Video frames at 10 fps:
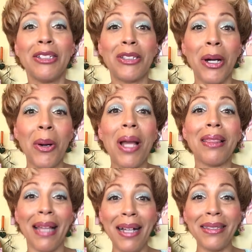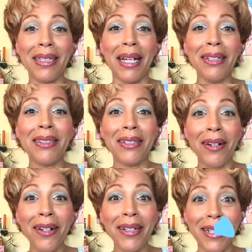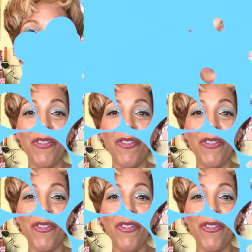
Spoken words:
So let's get started.